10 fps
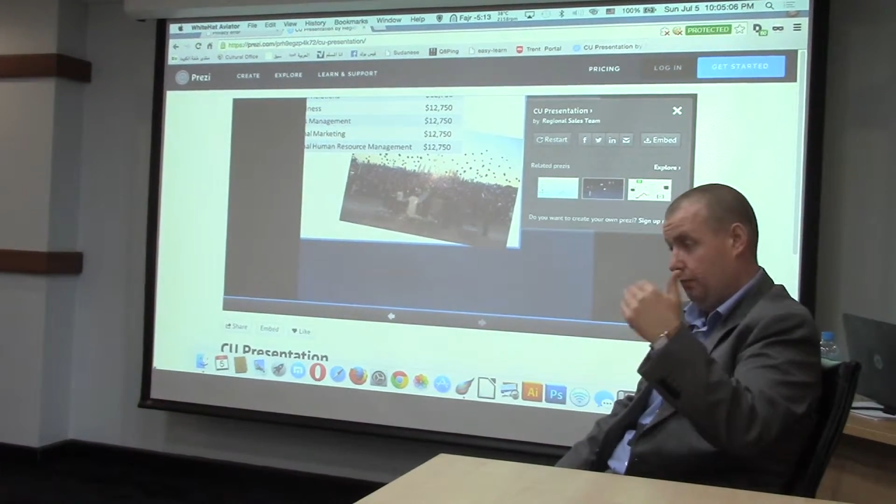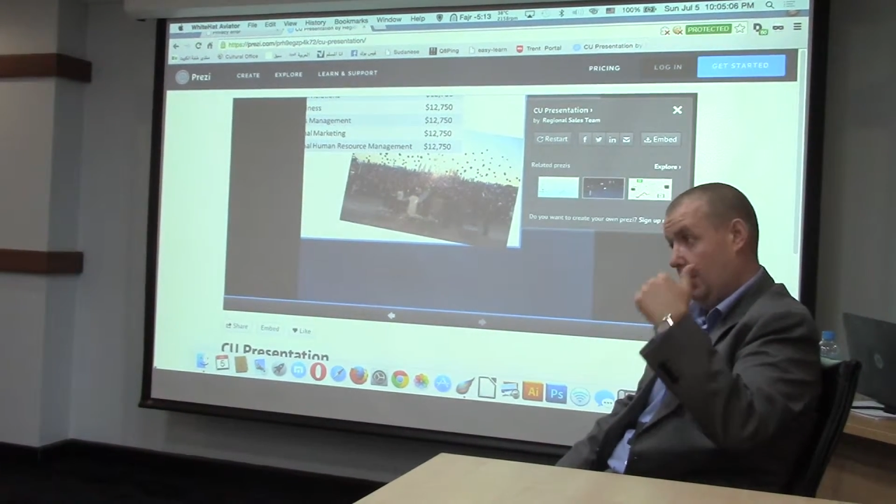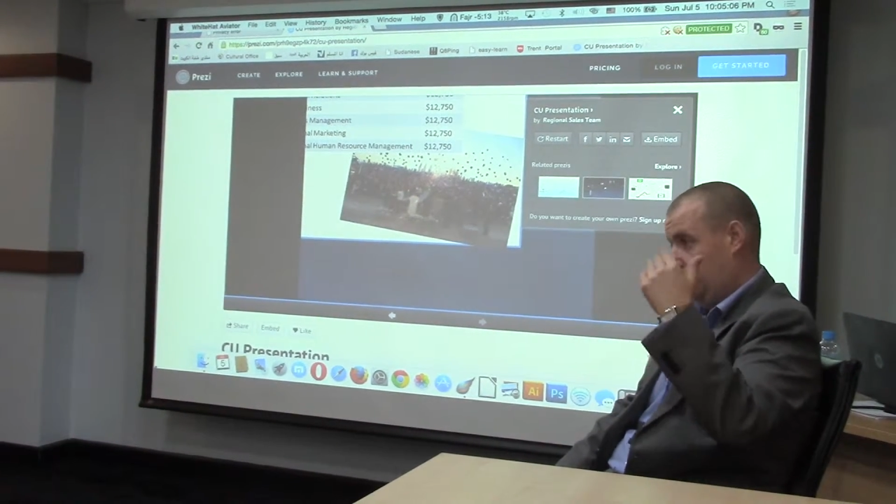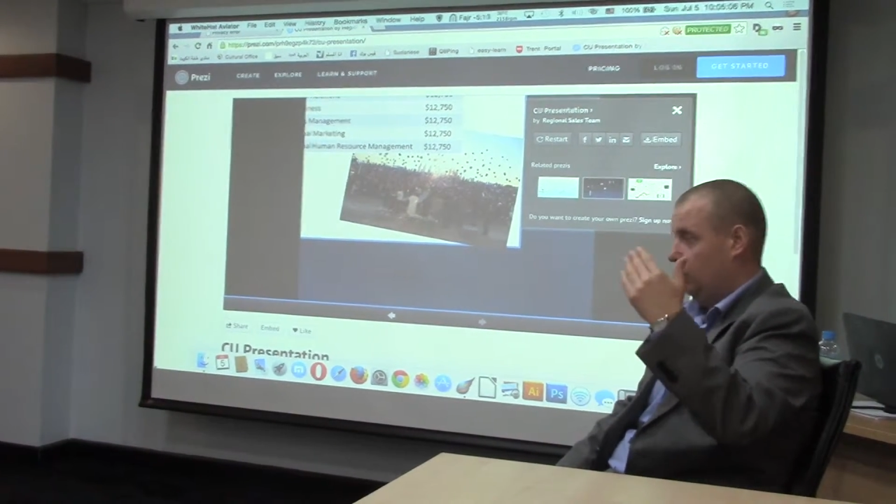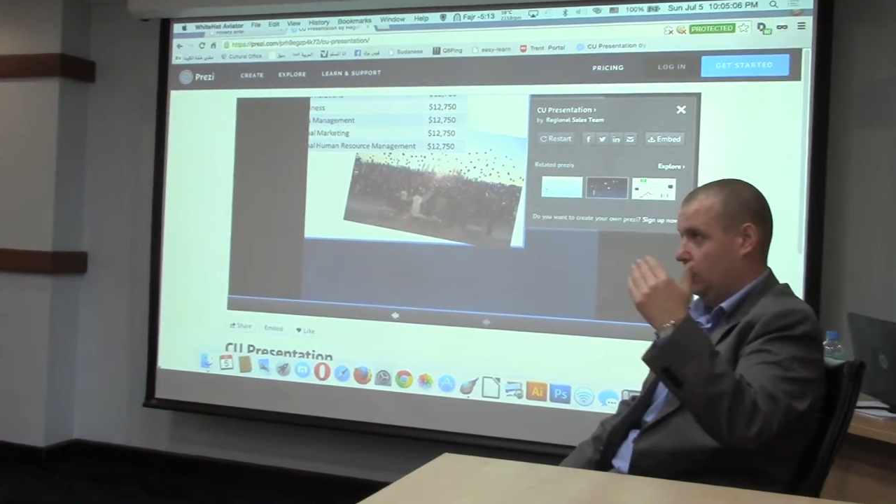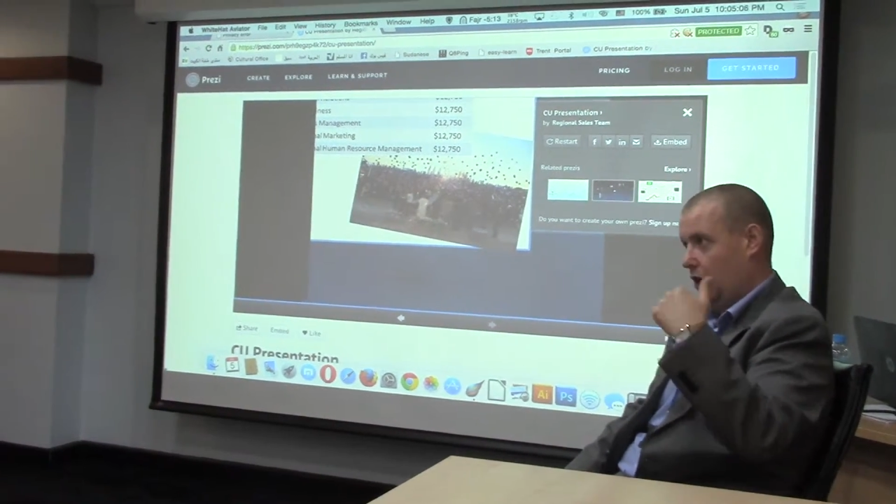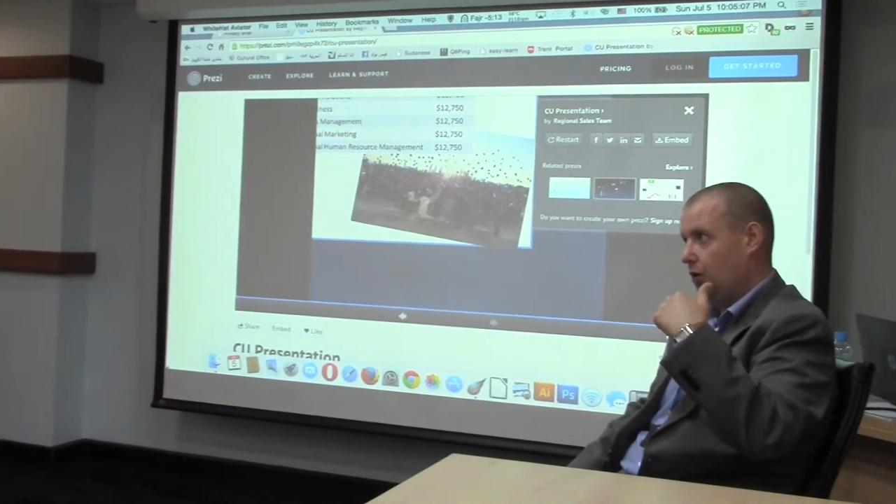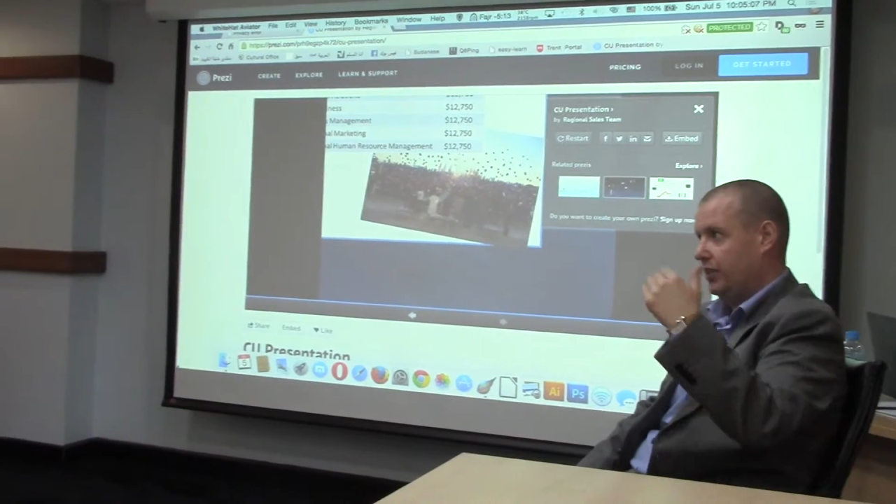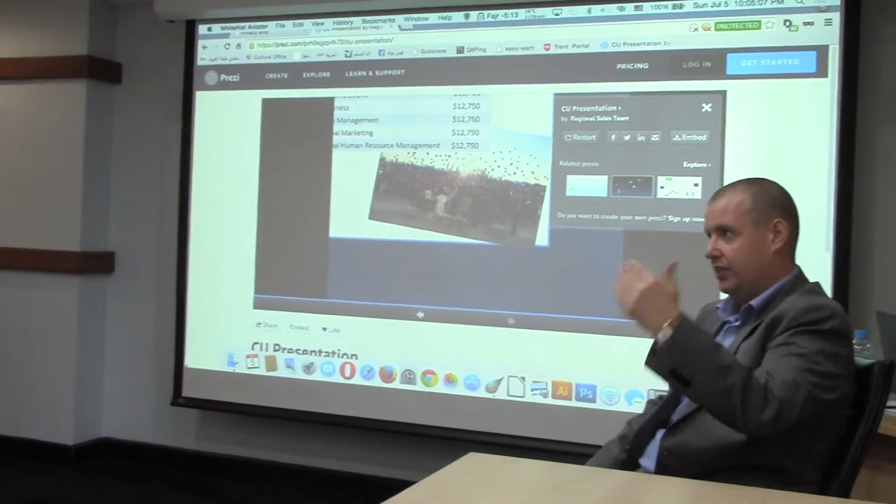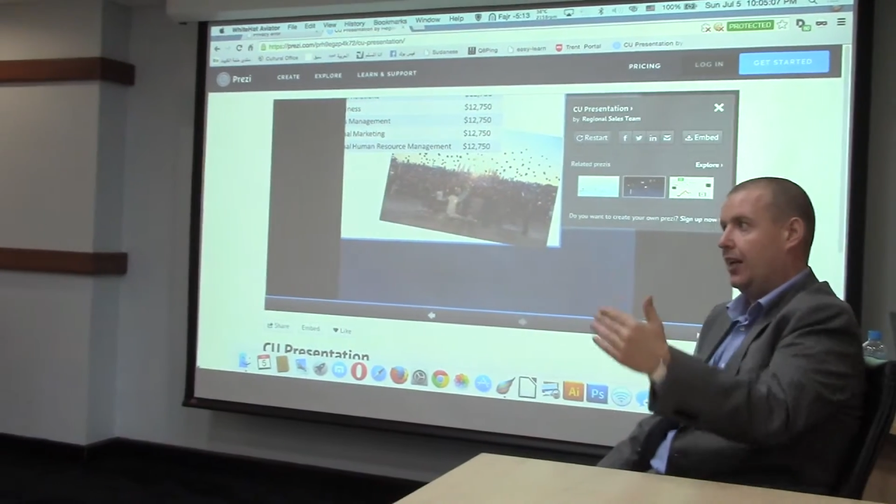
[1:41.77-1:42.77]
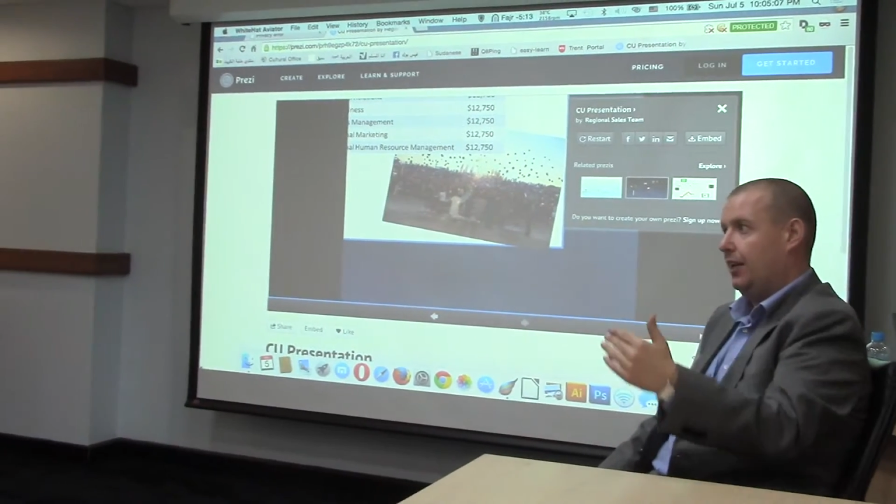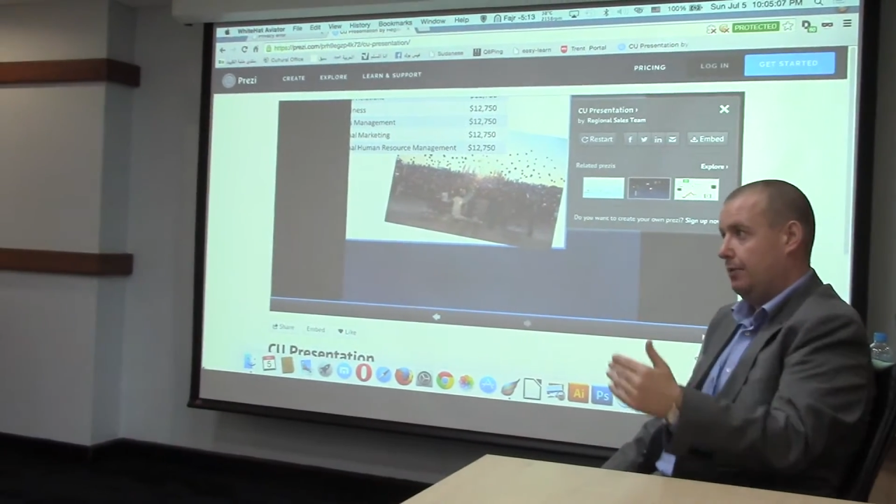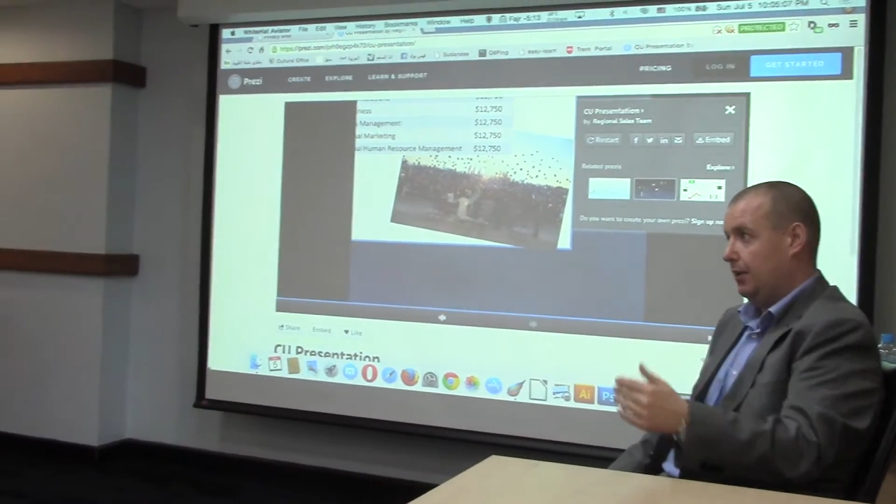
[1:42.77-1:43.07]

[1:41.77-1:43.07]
well, not slowly, steadily been